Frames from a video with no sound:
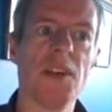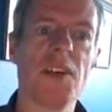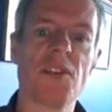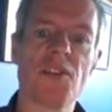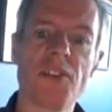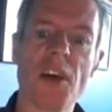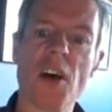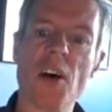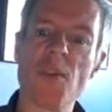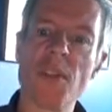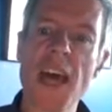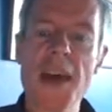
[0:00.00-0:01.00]
So
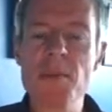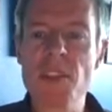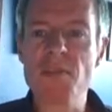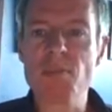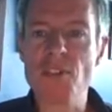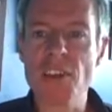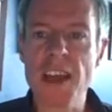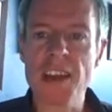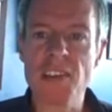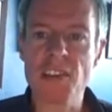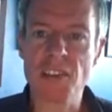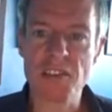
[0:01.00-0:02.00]
the aim of this
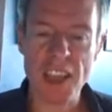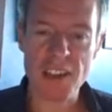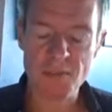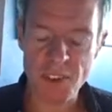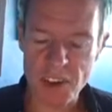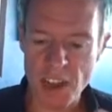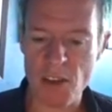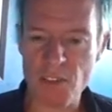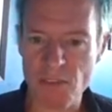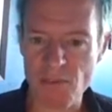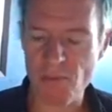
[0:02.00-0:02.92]
project is to take videos of